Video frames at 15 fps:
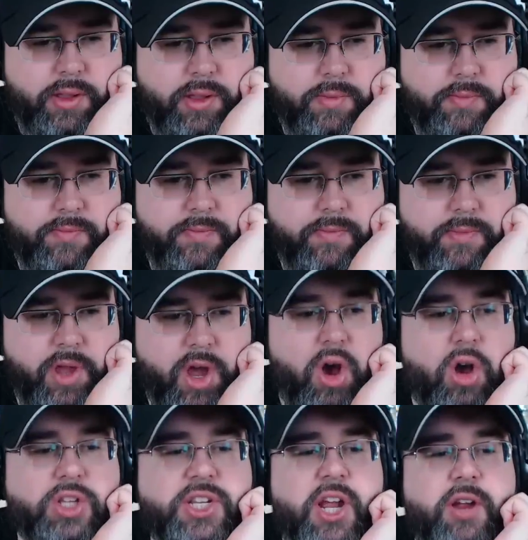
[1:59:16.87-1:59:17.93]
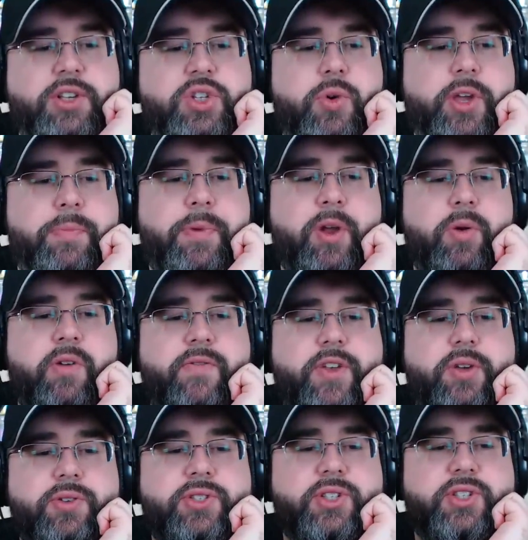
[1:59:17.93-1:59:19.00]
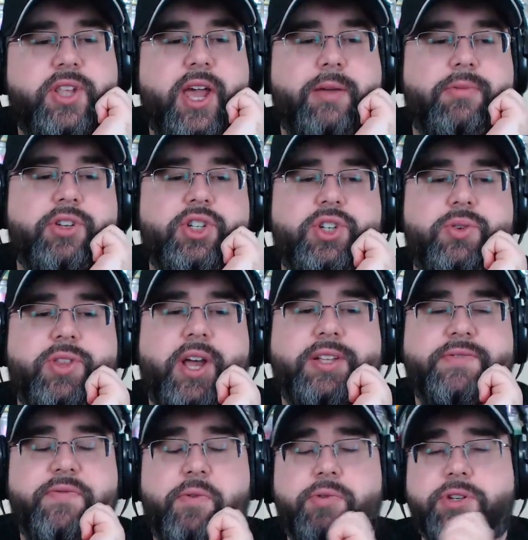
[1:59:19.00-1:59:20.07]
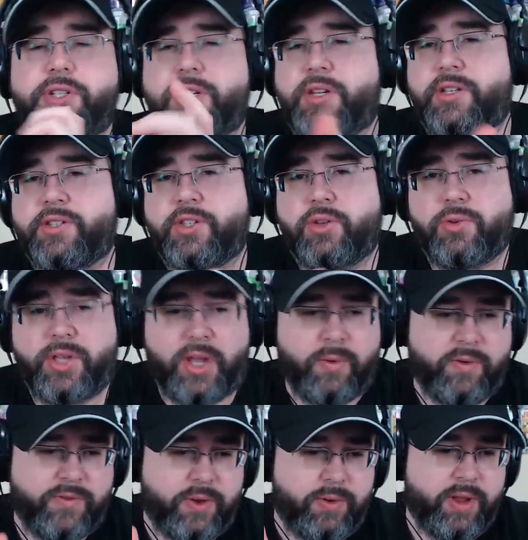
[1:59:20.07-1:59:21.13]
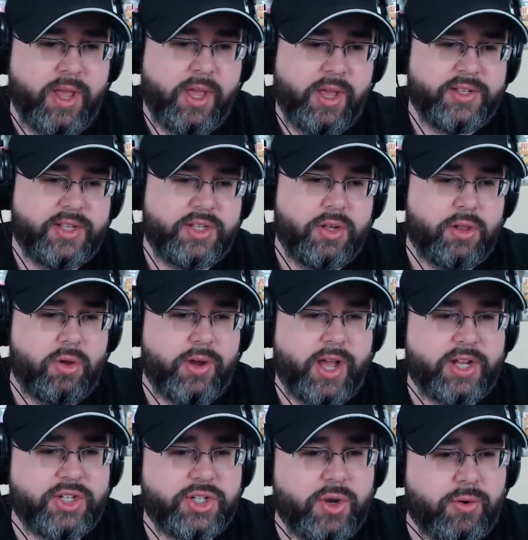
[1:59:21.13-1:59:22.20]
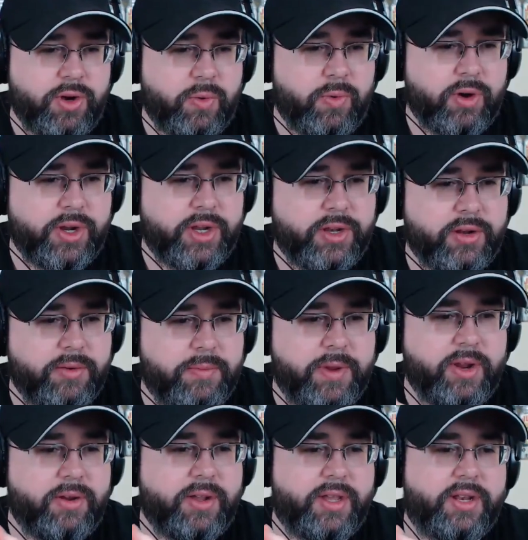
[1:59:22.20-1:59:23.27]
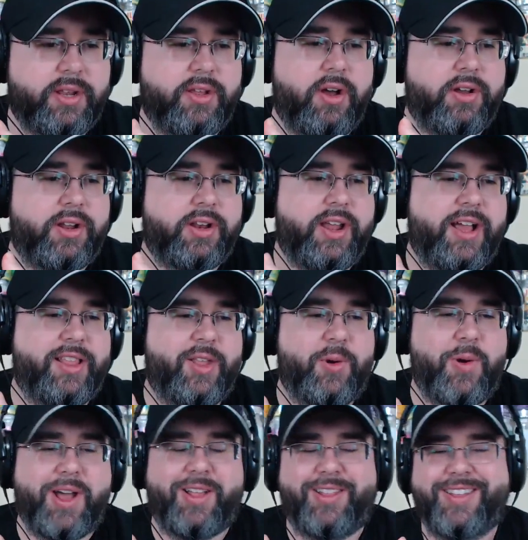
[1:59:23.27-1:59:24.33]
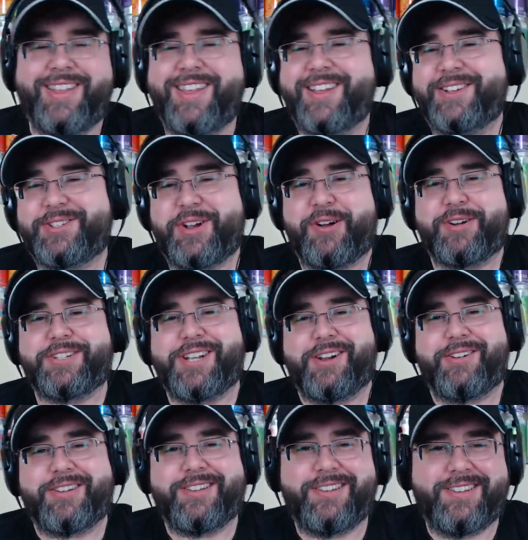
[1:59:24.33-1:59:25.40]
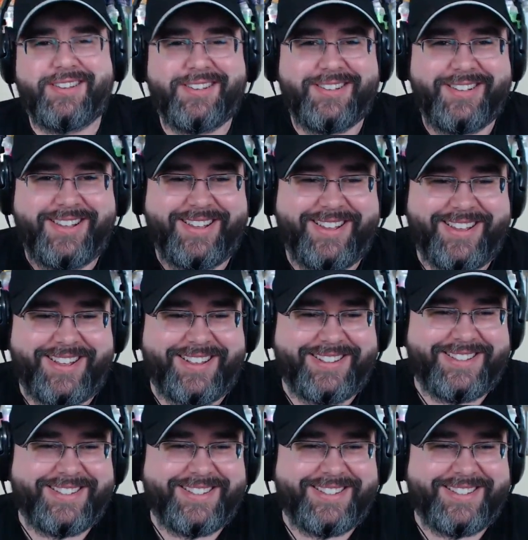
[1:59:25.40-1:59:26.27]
Uh, oh, oh Terry's Quick Beer Reviews, established 2014. He's a UK reviewer. Says, hello, guys, just going to work and you're beering it gutted. LOL. Sorry, Terry. Hey, Terry.